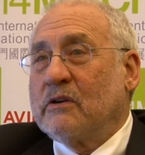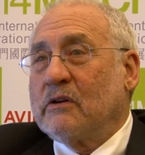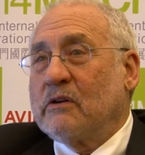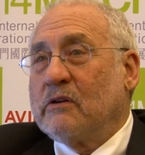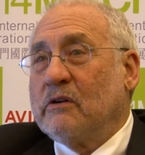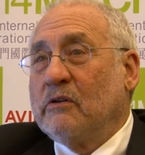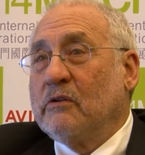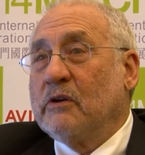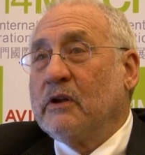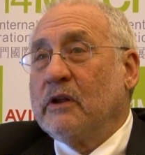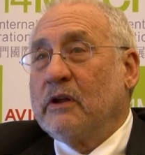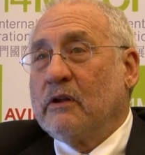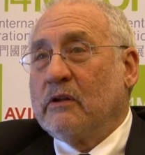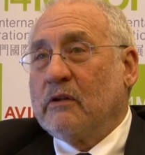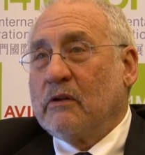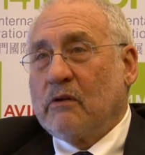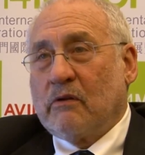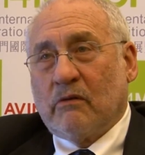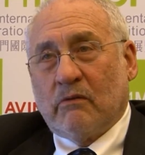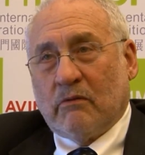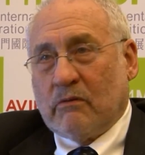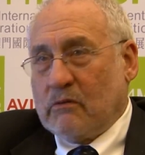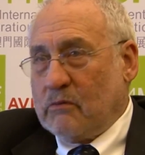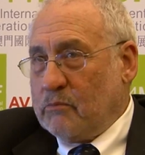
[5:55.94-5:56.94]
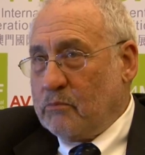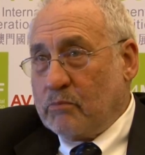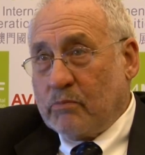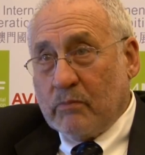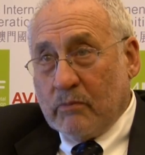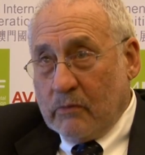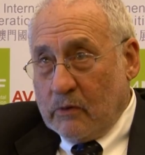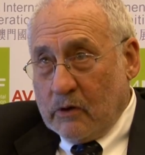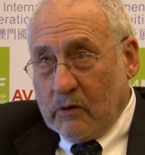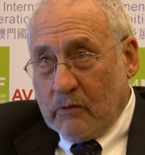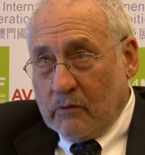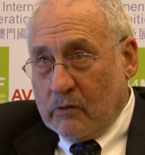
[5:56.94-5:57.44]
including
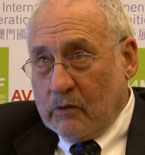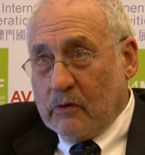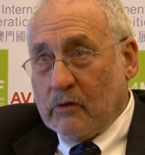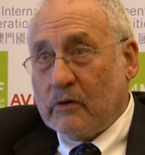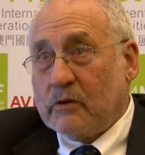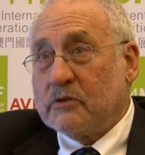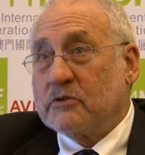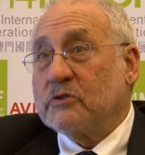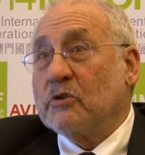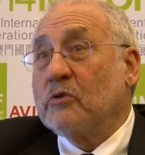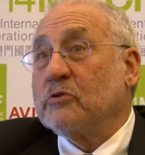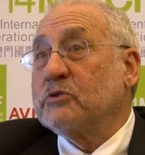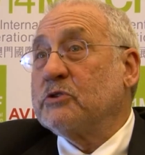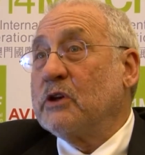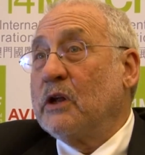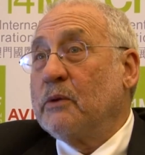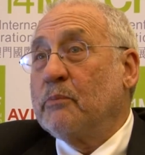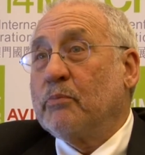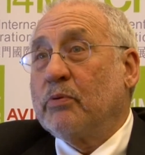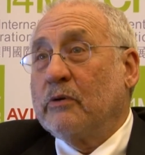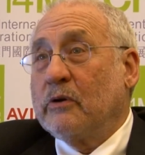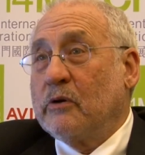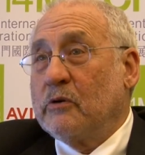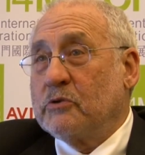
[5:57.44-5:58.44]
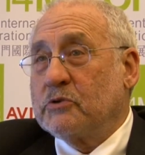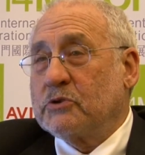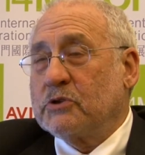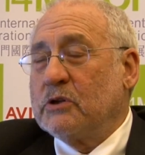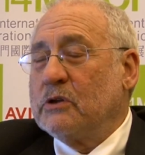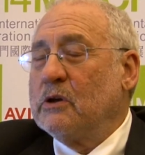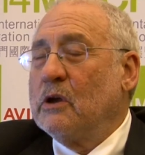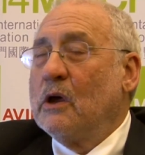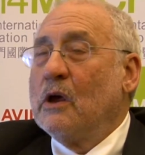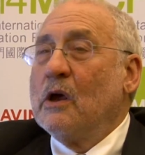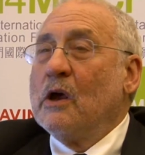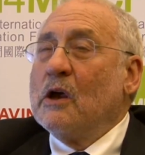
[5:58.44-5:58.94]
the associated pollution?
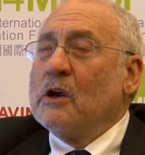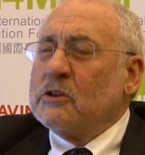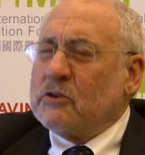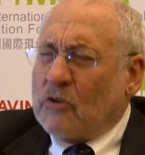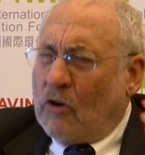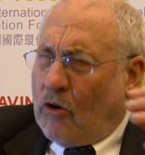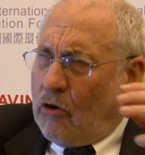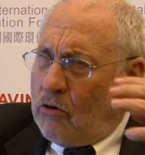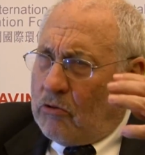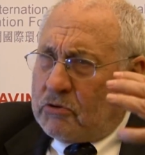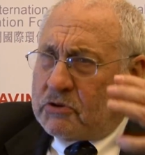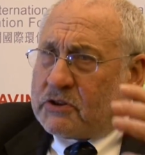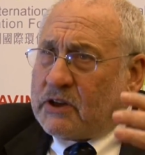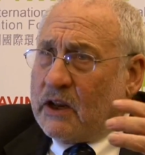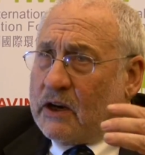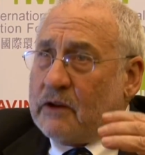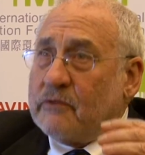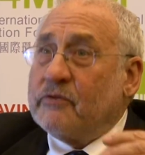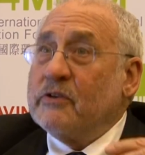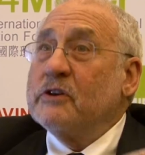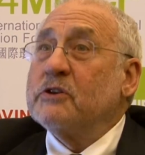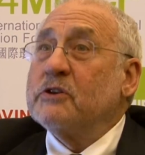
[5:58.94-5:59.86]
A whole set of